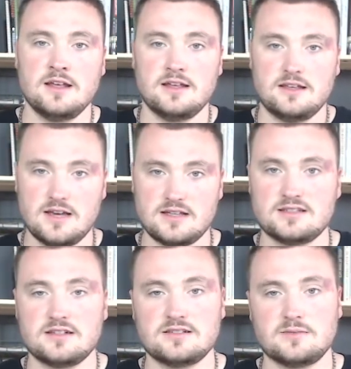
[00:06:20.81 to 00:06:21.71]
yes,
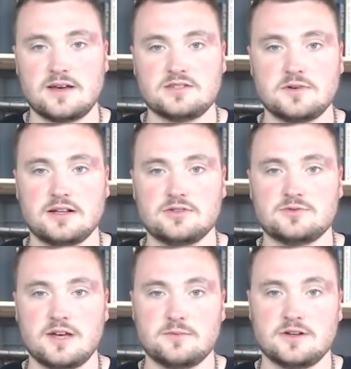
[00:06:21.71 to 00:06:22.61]
it is the best way to lose
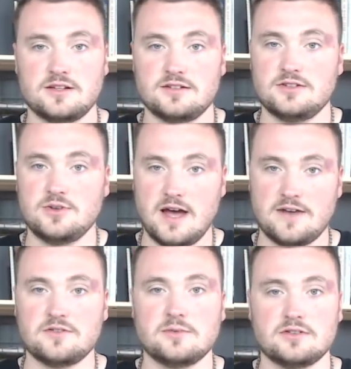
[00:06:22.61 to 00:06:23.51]
weight, but you
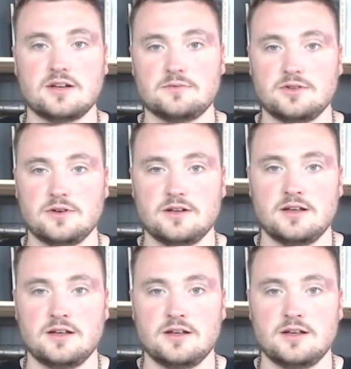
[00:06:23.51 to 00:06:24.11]
have to build up to it.